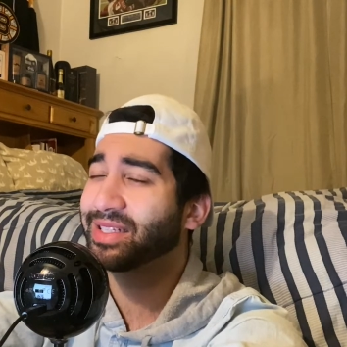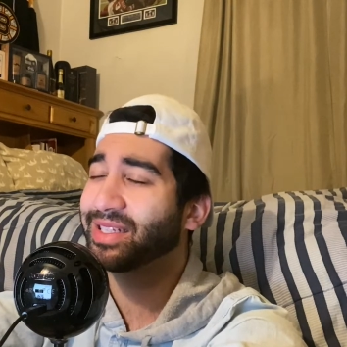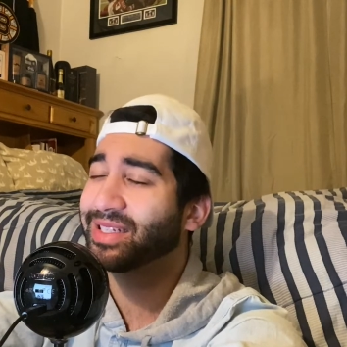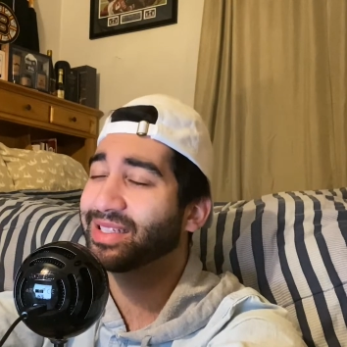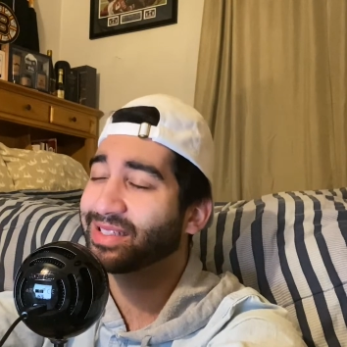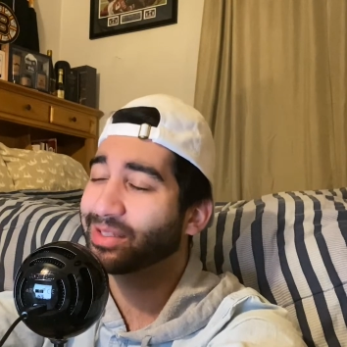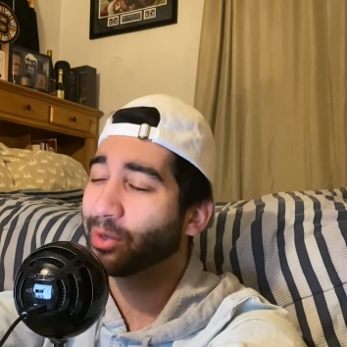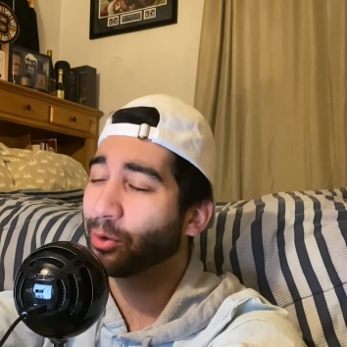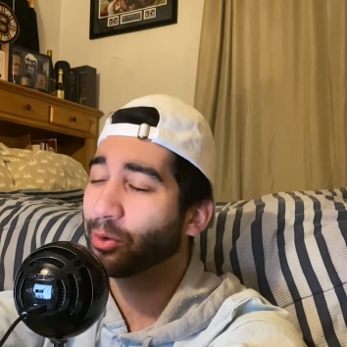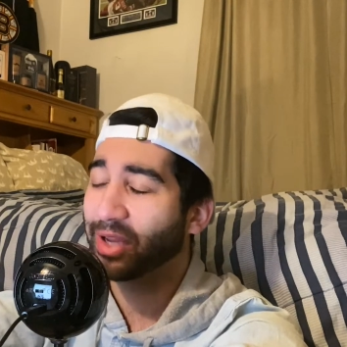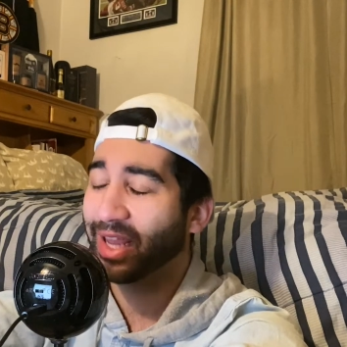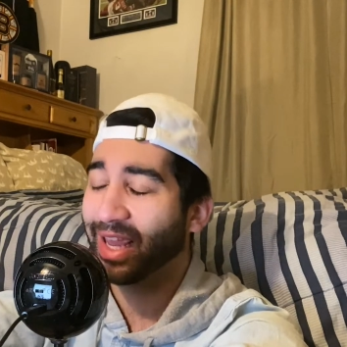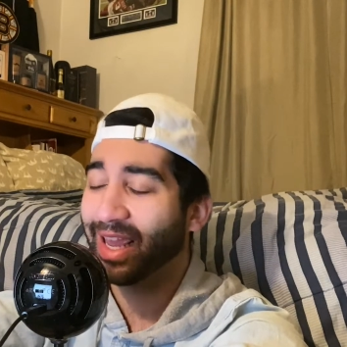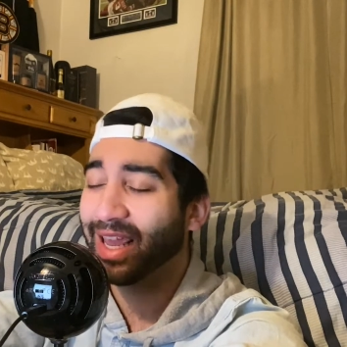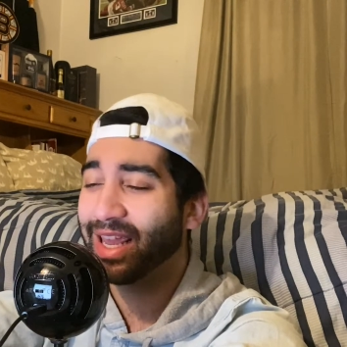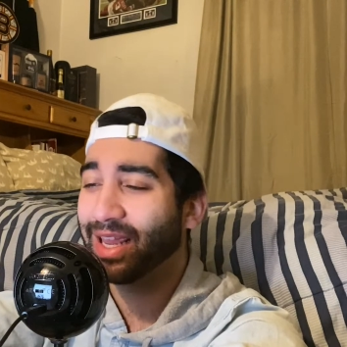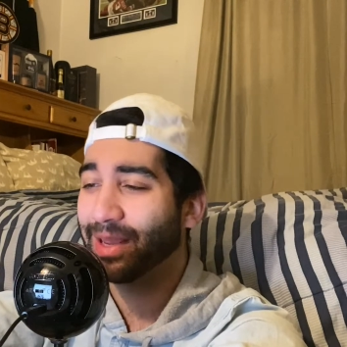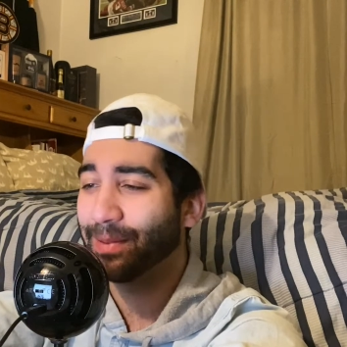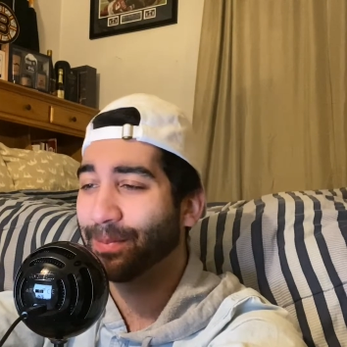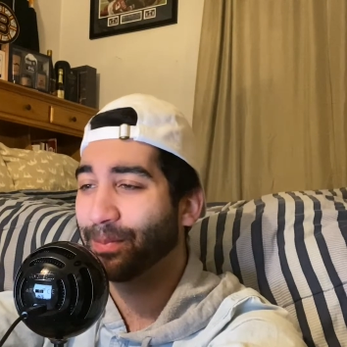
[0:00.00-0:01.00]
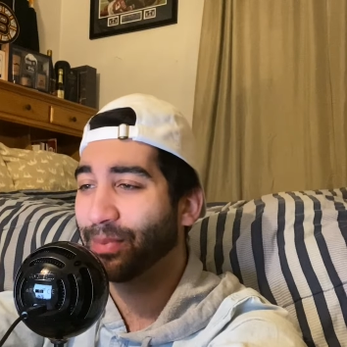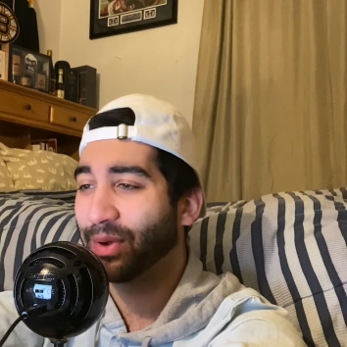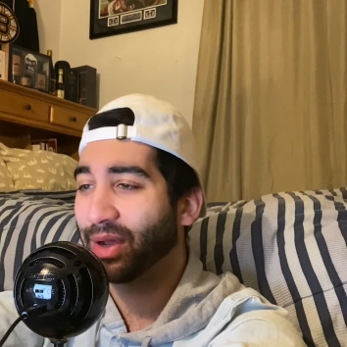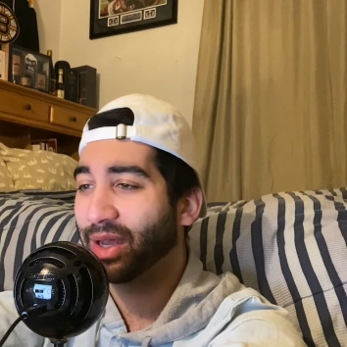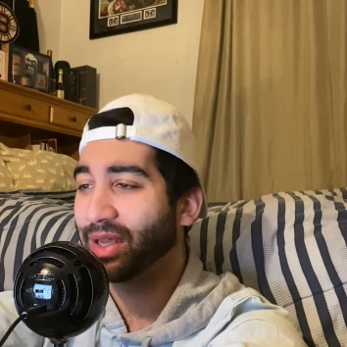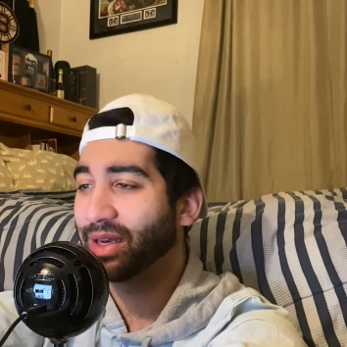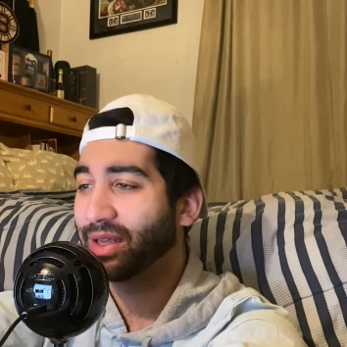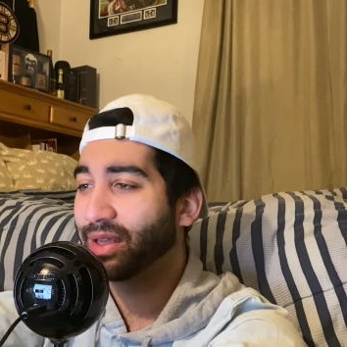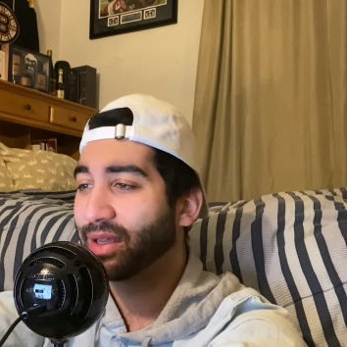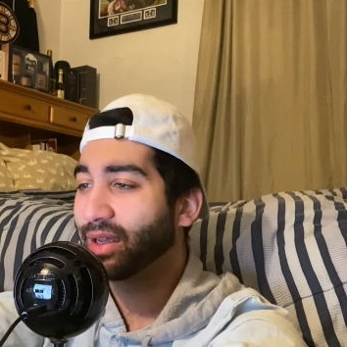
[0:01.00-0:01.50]
It's okay,
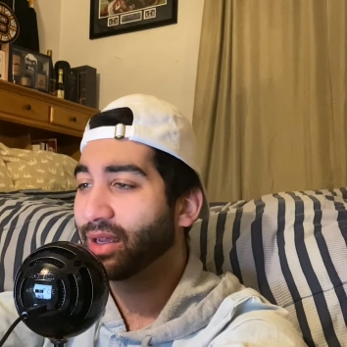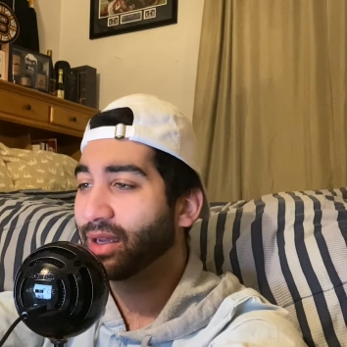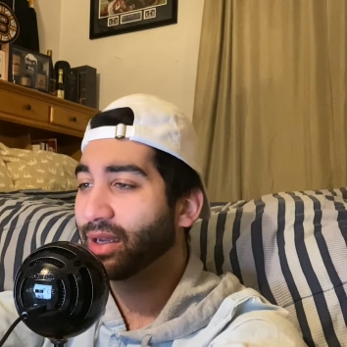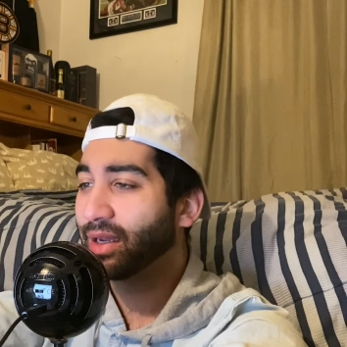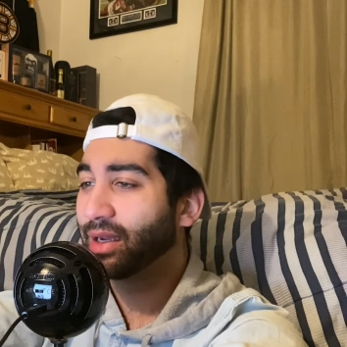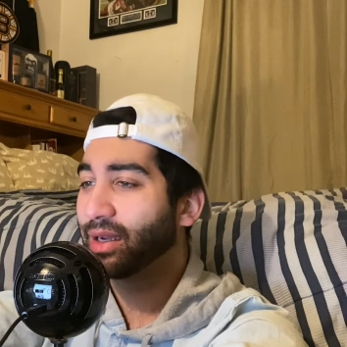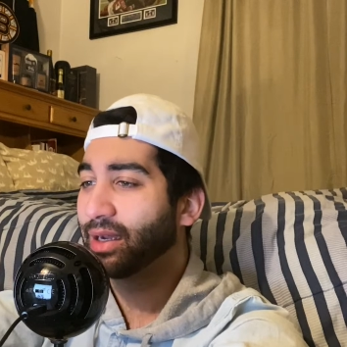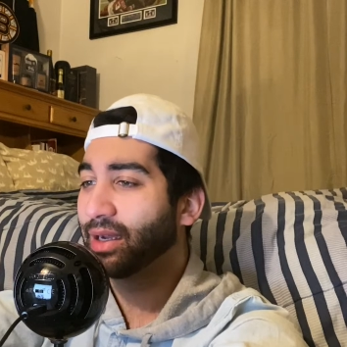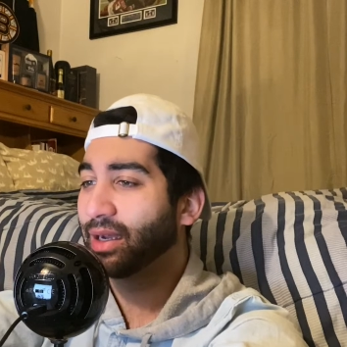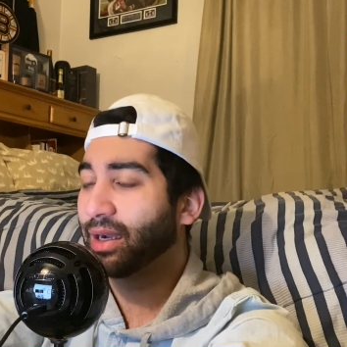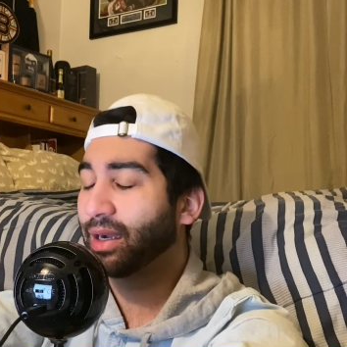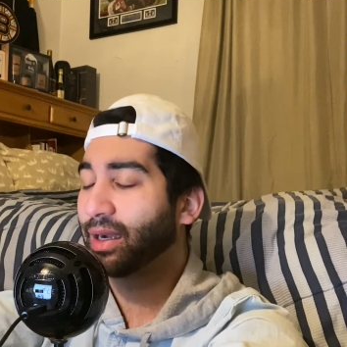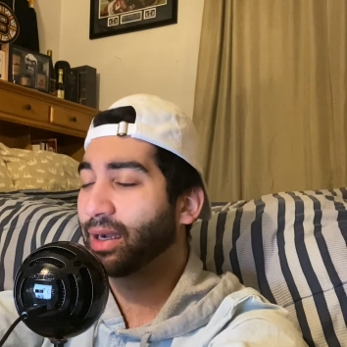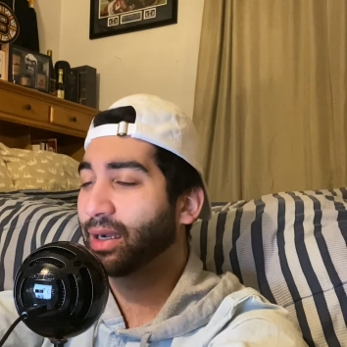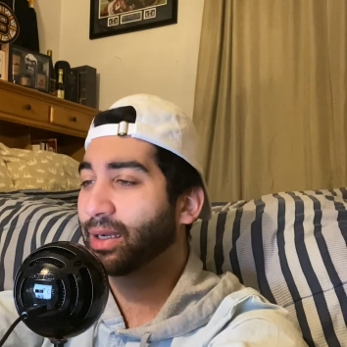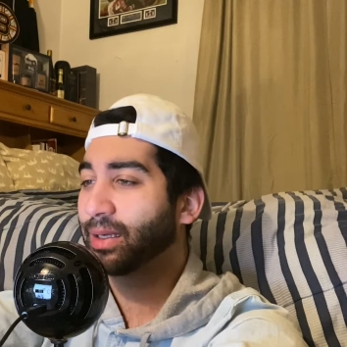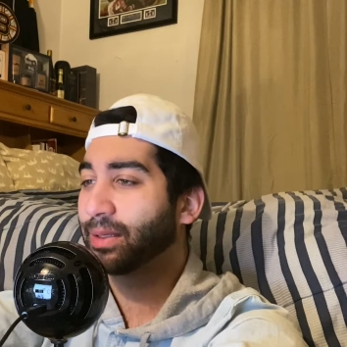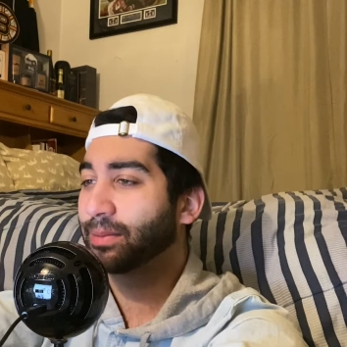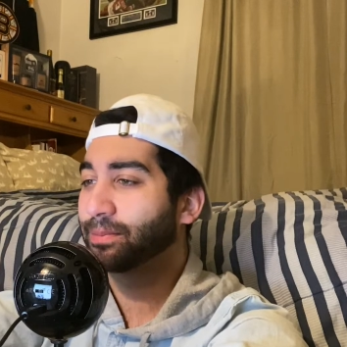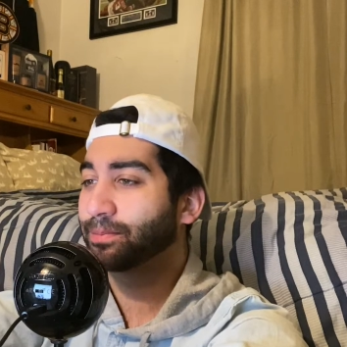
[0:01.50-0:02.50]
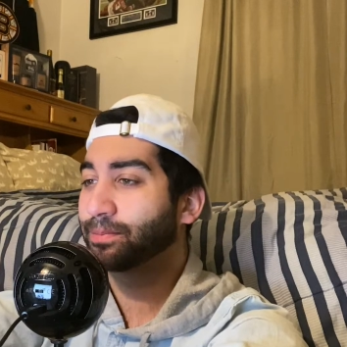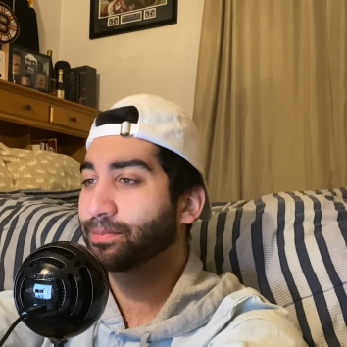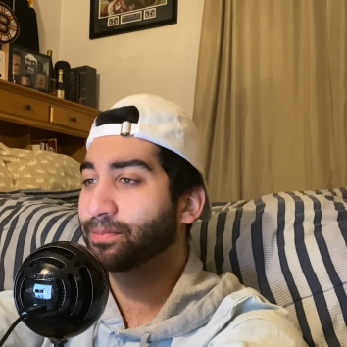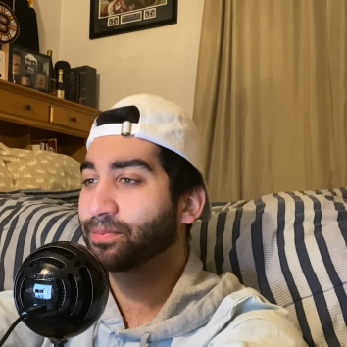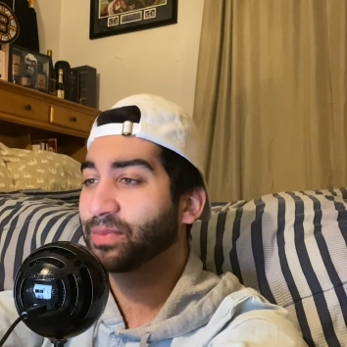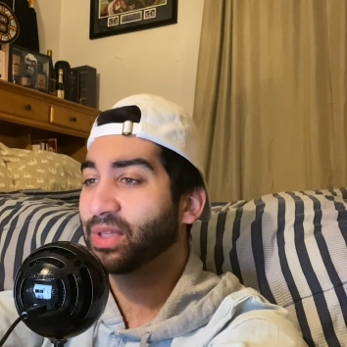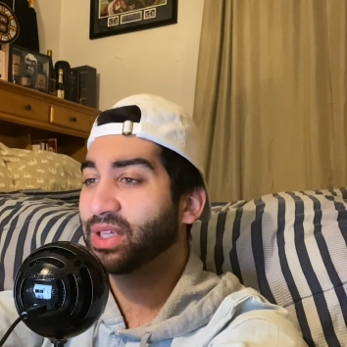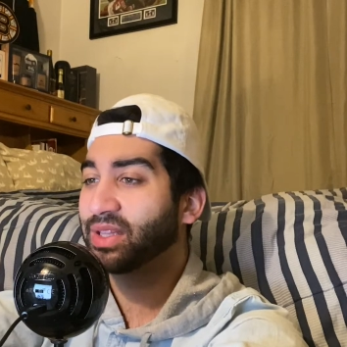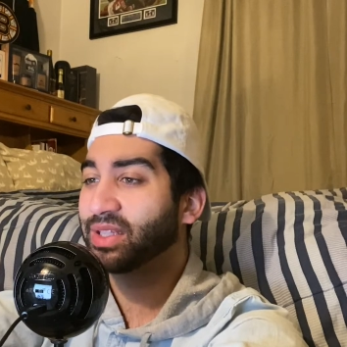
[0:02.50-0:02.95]
but in